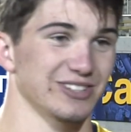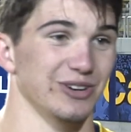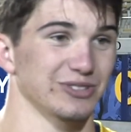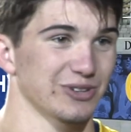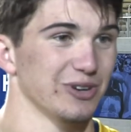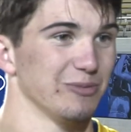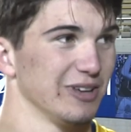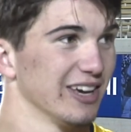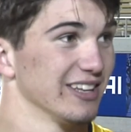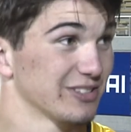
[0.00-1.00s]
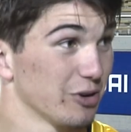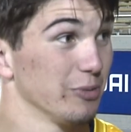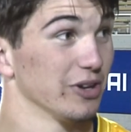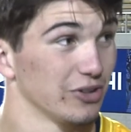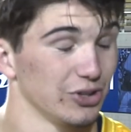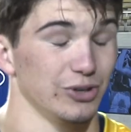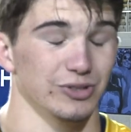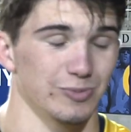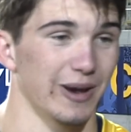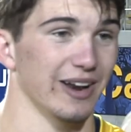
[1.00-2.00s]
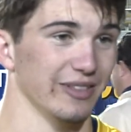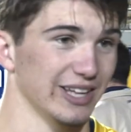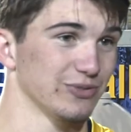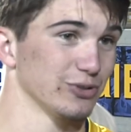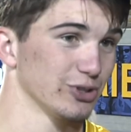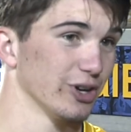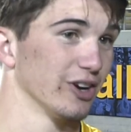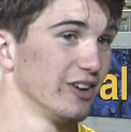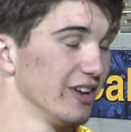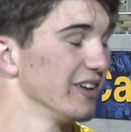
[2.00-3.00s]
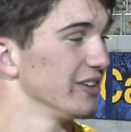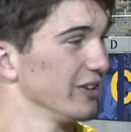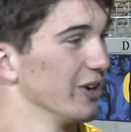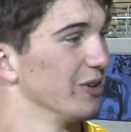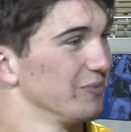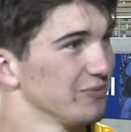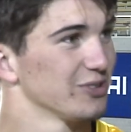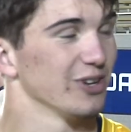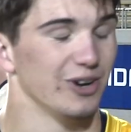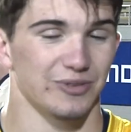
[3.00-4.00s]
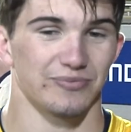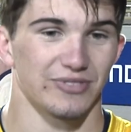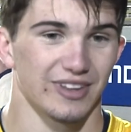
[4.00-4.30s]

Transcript: So it's gonna be a huge battle, that's for sure. You know, so